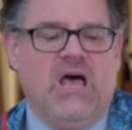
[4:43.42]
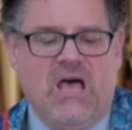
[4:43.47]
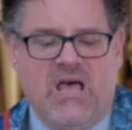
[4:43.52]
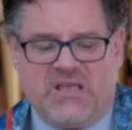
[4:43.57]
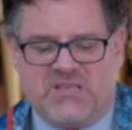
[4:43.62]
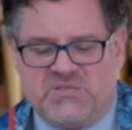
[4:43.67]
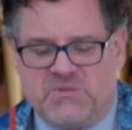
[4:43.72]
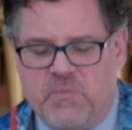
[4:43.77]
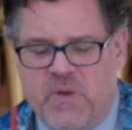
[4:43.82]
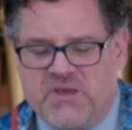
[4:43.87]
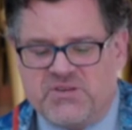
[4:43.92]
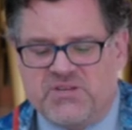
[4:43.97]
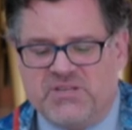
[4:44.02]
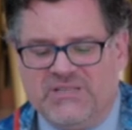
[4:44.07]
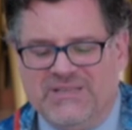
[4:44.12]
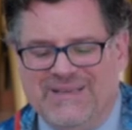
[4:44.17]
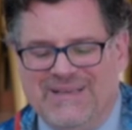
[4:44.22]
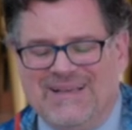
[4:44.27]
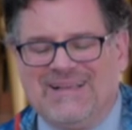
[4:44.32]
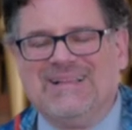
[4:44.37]

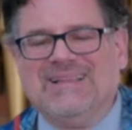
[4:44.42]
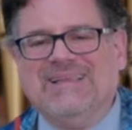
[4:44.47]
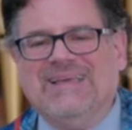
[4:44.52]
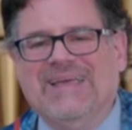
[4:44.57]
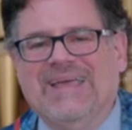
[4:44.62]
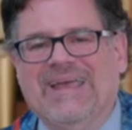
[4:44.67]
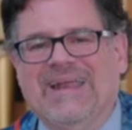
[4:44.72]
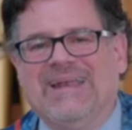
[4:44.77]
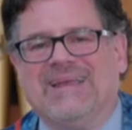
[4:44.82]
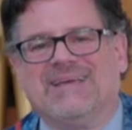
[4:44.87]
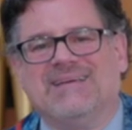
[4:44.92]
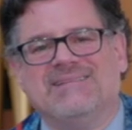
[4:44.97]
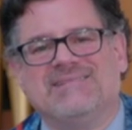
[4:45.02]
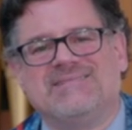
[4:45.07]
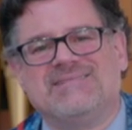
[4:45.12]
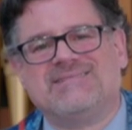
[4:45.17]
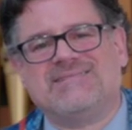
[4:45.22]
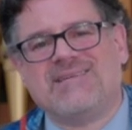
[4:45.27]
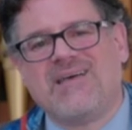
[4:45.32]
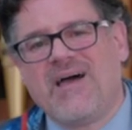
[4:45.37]
especially a clean,
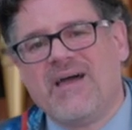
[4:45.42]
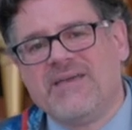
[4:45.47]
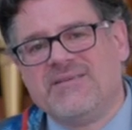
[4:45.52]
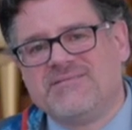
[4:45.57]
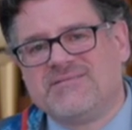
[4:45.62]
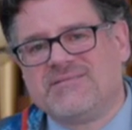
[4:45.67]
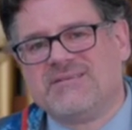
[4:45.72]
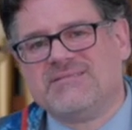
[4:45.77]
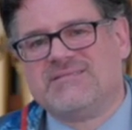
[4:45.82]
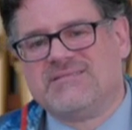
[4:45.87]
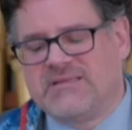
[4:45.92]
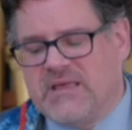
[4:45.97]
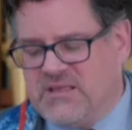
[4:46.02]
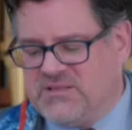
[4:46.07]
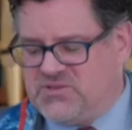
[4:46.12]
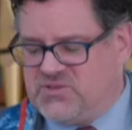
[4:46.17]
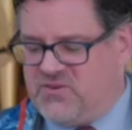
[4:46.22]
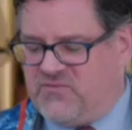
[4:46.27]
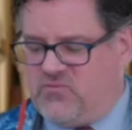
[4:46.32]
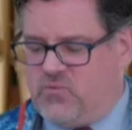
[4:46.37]
concise
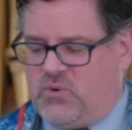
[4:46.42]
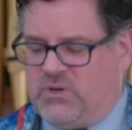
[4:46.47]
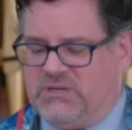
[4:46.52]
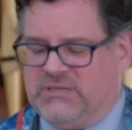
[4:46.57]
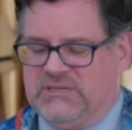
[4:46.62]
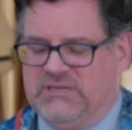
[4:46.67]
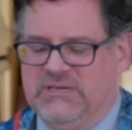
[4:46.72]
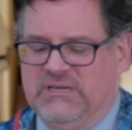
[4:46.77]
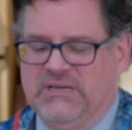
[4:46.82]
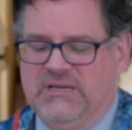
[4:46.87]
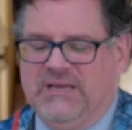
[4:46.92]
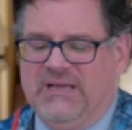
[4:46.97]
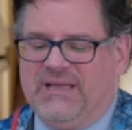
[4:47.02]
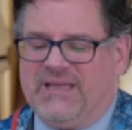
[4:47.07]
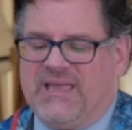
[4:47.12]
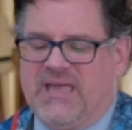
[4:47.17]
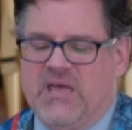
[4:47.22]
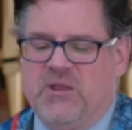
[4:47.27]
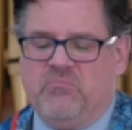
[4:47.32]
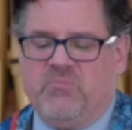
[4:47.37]
sense of one,
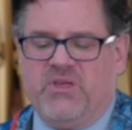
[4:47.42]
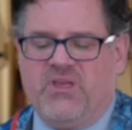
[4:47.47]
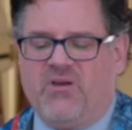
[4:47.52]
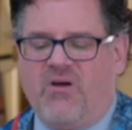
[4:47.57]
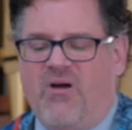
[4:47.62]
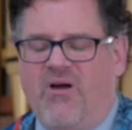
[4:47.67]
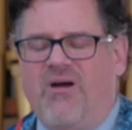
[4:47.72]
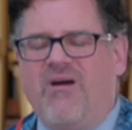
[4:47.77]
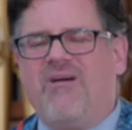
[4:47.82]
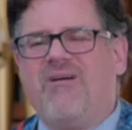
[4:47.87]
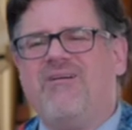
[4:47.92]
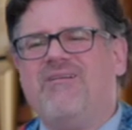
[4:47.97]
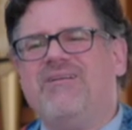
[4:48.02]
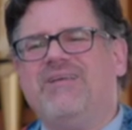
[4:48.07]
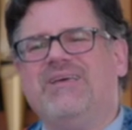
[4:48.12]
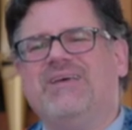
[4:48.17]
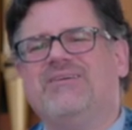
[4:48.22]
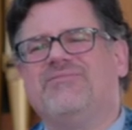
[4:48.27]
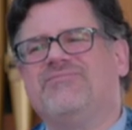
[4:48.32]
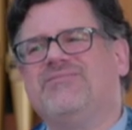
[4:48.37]
can be hard,
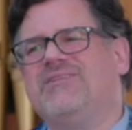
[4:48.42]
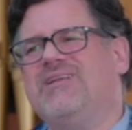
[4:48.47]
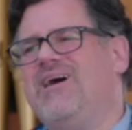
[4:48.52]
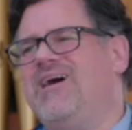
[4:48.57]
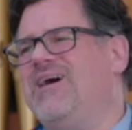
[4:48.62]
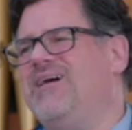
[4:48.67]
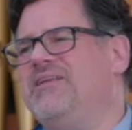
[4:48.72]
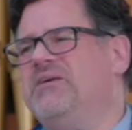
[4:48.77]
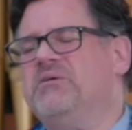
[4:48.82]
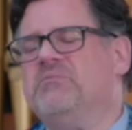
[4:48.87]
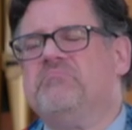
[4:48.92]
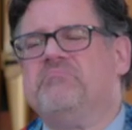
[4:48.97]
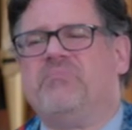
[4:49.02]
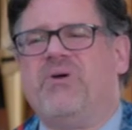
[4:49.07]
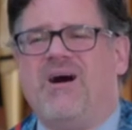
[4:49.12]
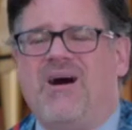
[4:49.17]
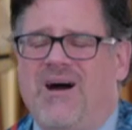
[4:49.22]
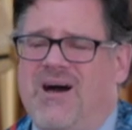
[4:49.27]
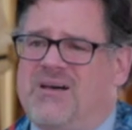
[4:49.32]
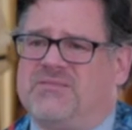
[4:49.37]
if not
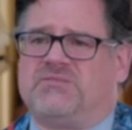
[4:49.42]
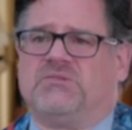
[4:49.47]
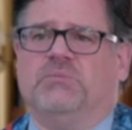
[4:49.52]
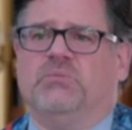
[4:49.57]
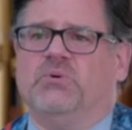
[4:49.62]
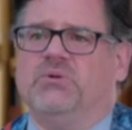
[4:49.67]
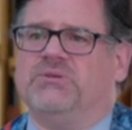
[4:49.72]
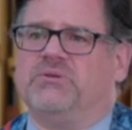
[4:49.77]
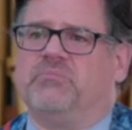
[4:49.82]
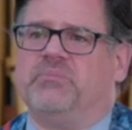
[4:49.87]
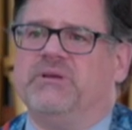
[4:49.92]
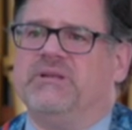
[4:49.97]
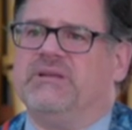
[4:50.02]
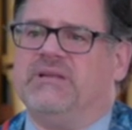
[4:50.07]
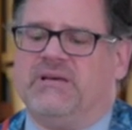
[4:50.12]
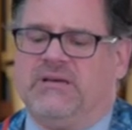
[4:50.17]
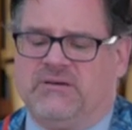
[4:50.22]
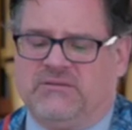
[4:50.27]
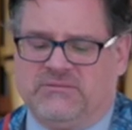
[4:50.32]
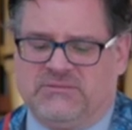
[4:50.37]
impossible, to pin
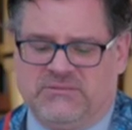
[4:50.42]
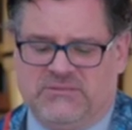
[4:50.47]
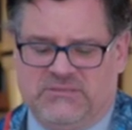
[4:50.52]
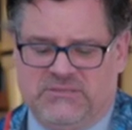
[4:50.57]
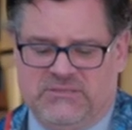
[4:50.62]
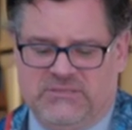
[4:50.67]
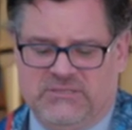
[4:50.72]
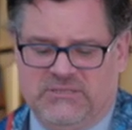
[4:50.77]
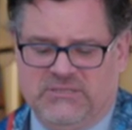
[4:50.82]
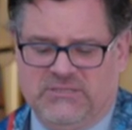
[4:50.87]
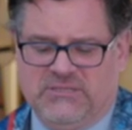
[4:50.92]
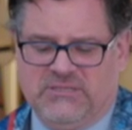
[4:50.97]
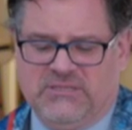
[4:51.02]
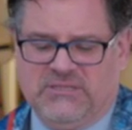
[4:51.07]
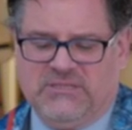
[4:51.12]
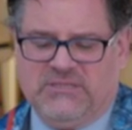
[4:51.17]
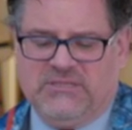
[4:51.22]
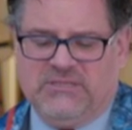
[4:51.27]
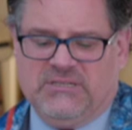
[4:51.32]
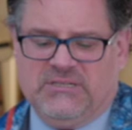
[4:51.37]
down.
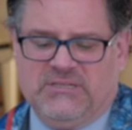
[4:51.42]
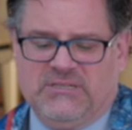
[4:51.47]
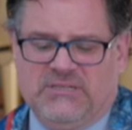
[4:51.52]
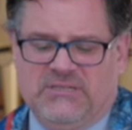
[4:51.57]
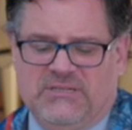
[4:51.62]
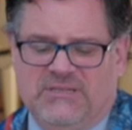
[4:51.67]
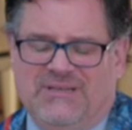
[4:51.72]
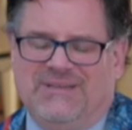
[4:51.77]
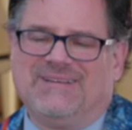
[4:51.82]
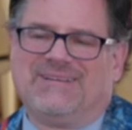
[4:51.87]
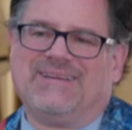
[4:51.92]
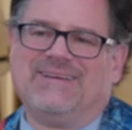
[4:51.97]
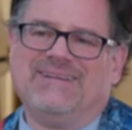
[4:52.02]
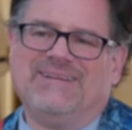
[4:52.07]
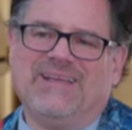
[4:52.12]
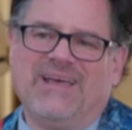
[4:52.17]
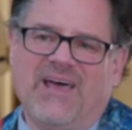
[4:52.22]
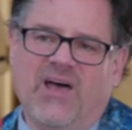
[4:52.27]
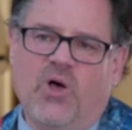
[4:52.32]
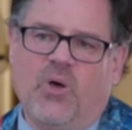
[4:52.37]
It can
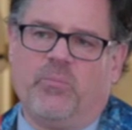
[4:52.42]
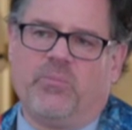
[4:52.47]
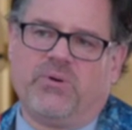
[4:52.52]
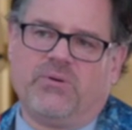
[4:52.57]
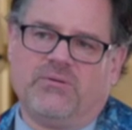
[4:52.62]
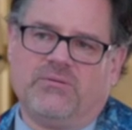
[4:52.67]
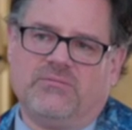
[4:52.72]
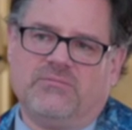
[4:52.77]
help